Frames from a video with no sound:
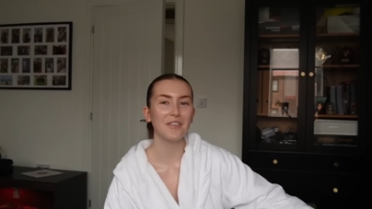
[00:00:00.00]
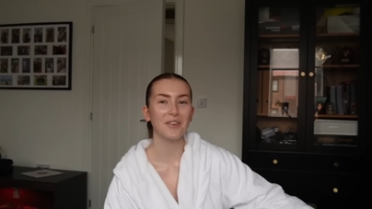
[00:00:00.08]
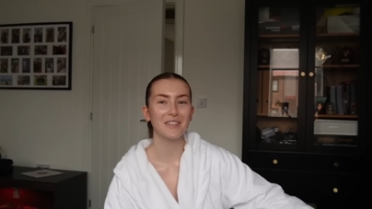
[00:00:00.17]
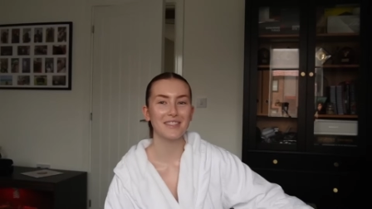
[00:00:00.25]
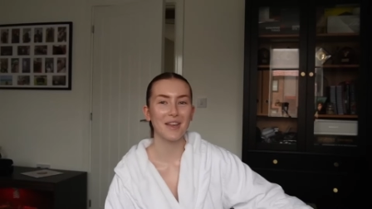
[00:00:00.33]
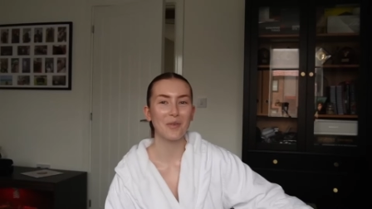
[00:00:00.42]

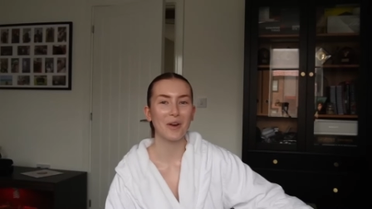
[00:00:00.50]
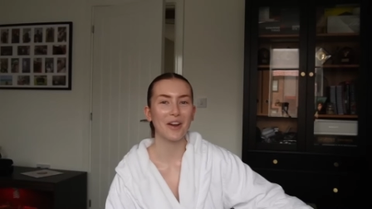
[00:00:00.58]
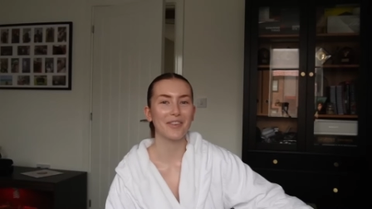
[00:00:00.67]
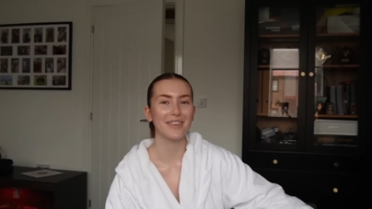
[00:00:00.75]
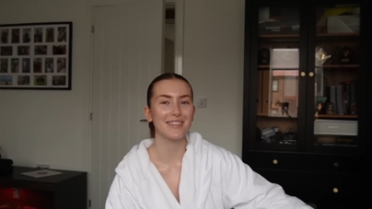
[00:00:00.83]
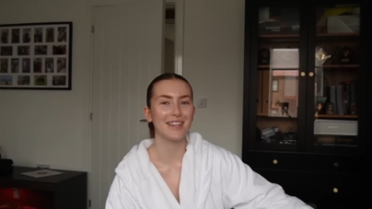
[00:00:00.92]
everyone's like
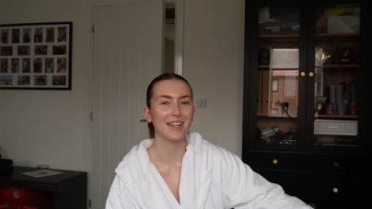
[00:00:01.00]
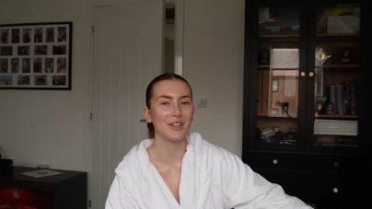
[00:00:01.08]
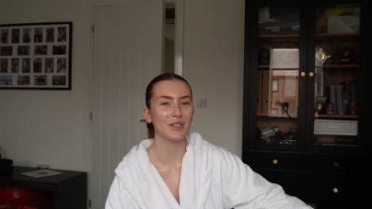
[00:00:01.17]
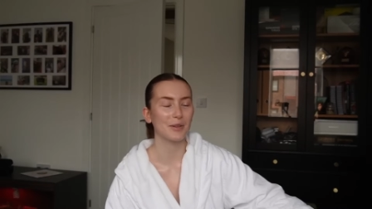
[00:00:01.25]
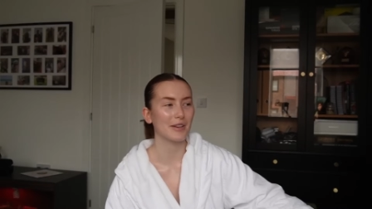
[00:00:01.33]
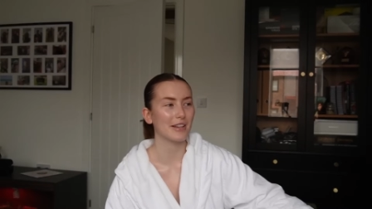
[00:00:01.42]
preference at
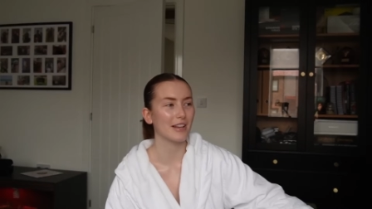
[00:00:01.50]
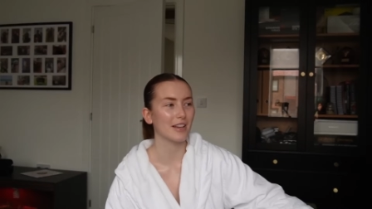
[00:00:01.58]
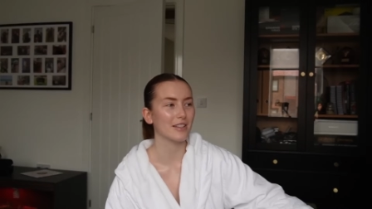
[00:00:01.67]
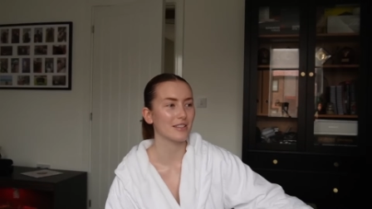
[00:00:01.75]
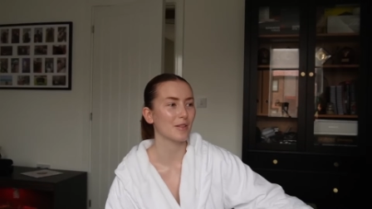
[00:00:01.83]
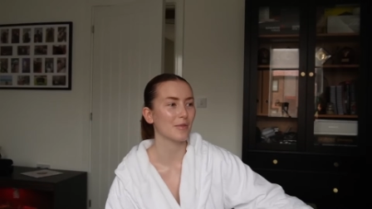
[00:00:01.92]

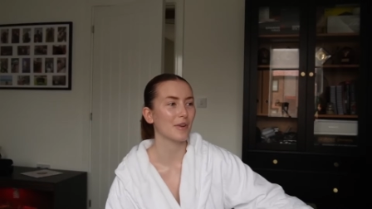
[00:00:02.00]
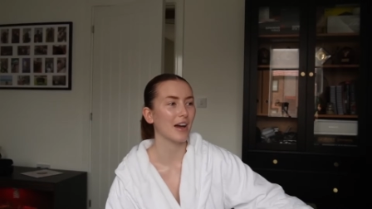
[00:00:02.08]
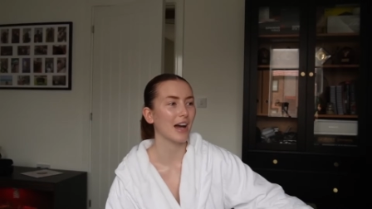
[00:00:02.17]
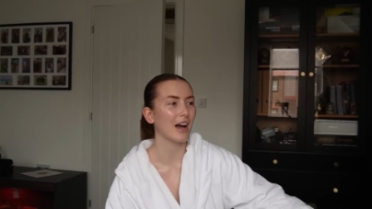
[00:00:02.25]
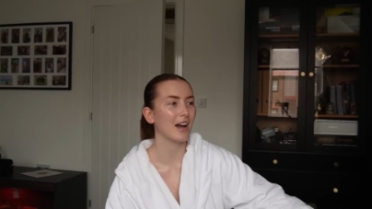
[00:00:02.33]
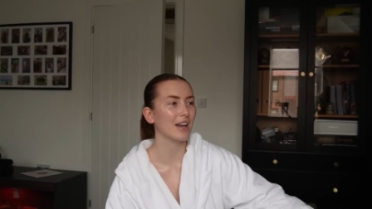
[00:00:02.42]
the cinema?
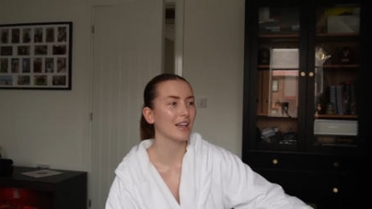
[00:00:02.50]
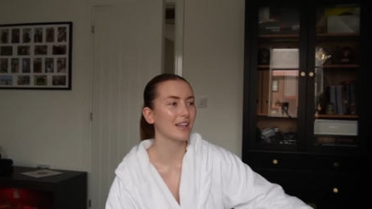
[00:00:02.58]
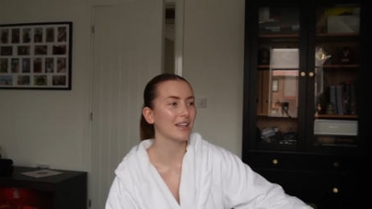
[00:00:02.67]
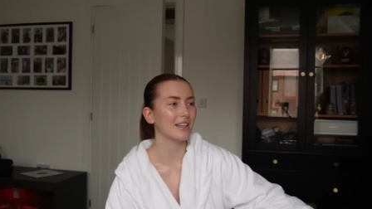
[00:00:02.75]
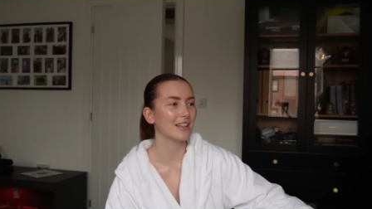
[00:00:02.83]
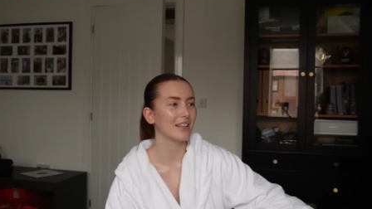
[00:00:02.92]

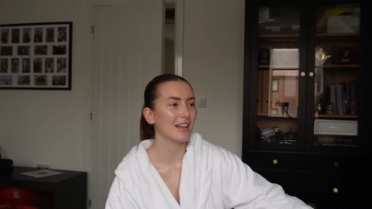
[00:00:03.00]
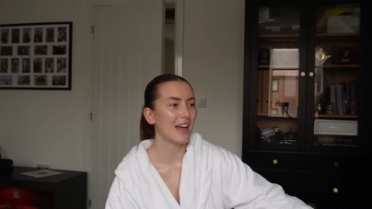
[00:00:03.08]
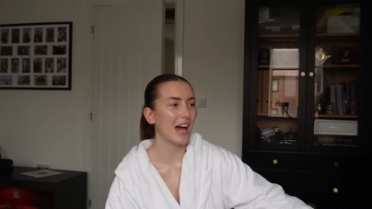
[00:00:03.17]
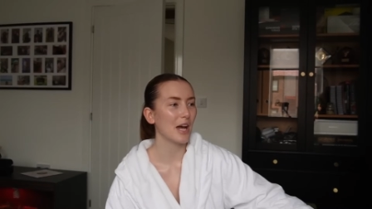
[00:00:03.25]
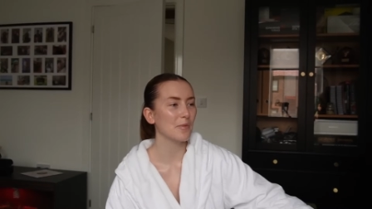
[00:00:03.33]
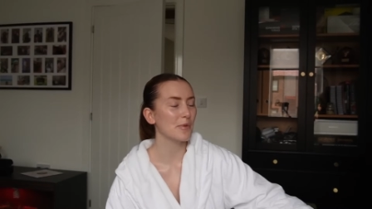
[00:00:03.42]
I
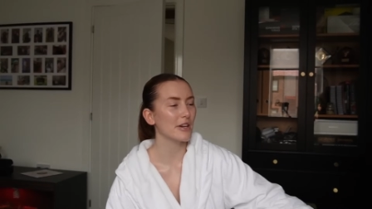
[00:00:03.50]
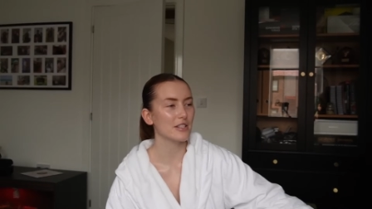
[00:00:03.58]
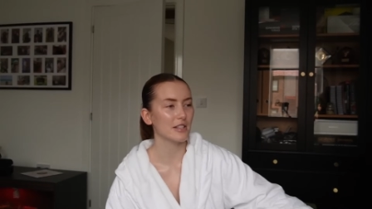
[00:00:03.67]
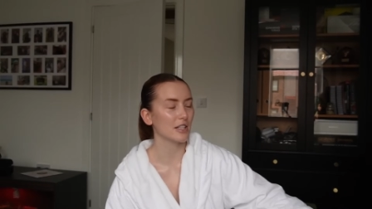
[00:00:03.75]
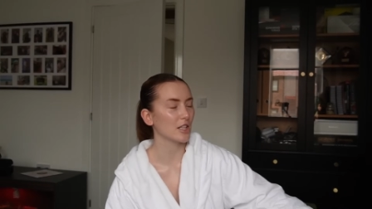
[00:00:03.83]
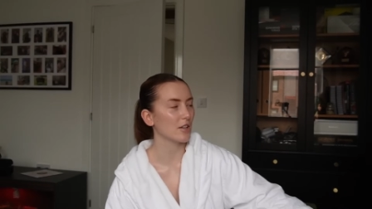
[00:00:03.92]
I
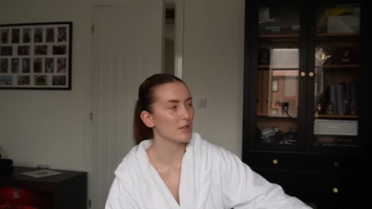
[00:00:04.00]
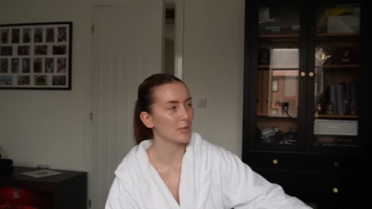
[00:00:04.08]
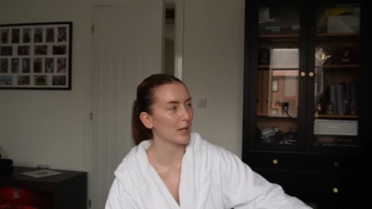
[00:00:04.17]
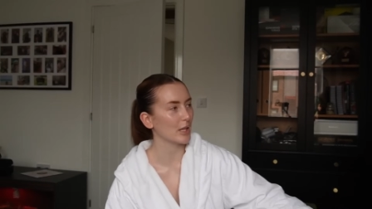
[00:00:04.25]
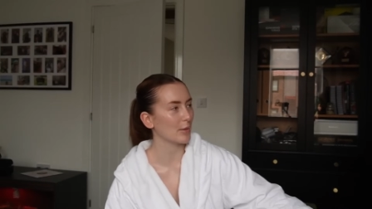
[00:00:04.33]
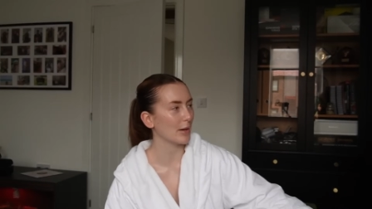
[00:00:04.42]
personally love to
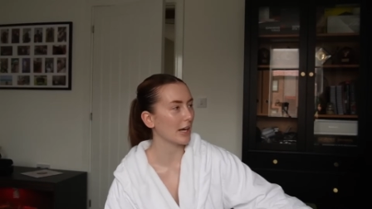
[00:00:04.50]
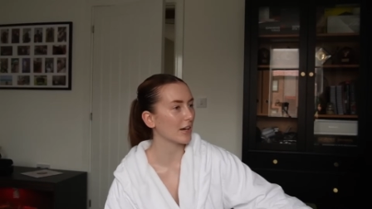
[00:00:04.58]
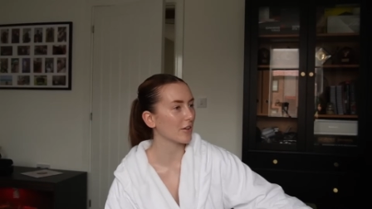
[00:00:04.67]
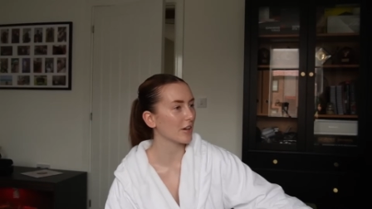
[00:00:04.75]
be on the back